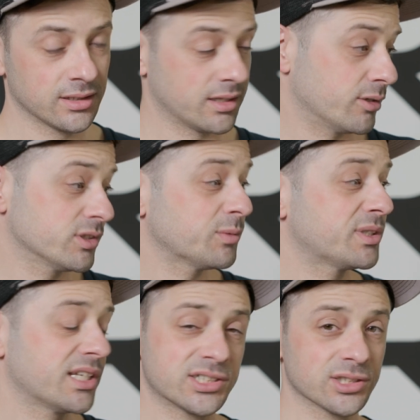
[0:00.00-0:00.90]
there is a
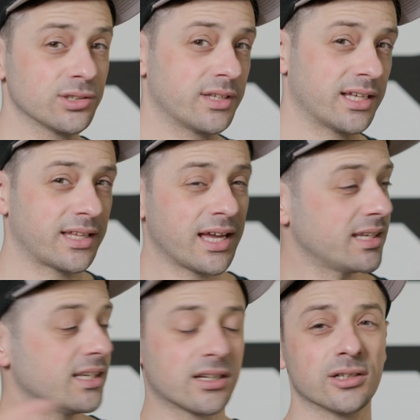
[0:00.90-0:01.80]
potential that that
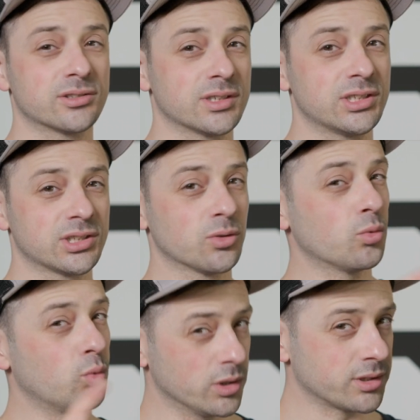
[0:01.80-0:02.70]
ink cartridge
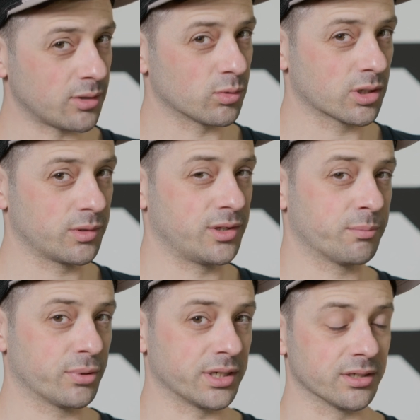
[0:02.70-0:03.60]
will not work with your
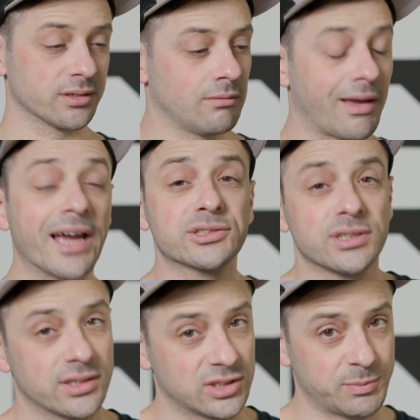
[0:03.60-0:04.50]
printer. Actually,
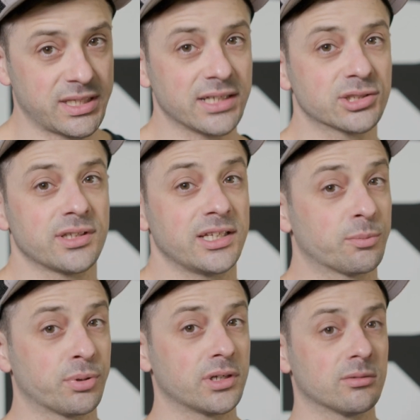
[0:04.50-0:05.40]
there's potential that your
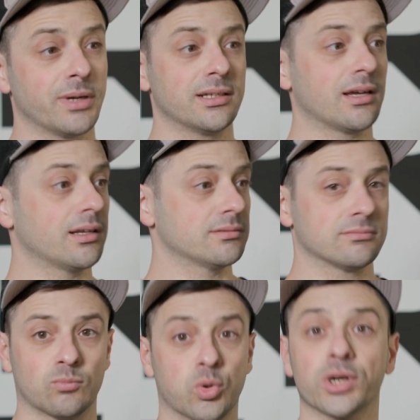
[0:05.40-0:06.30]
printer might not
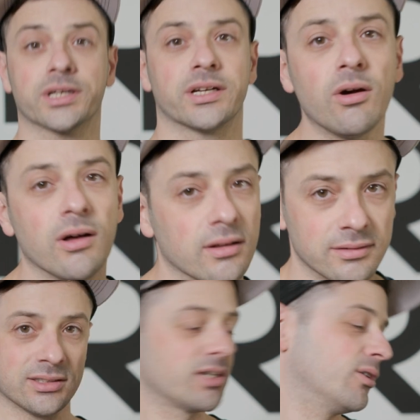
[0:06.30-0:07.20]
work at all.
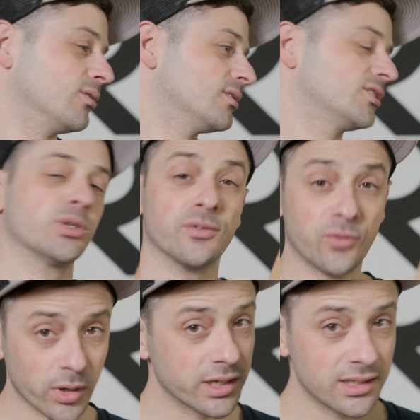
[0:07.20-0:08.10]
So to
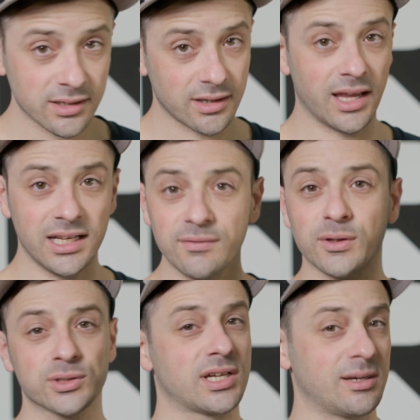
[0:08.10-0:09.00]
avoid any of
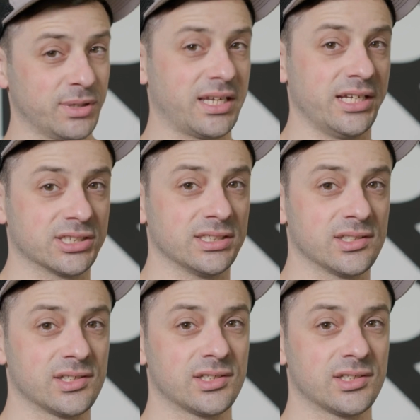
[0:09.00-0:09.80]
those complications,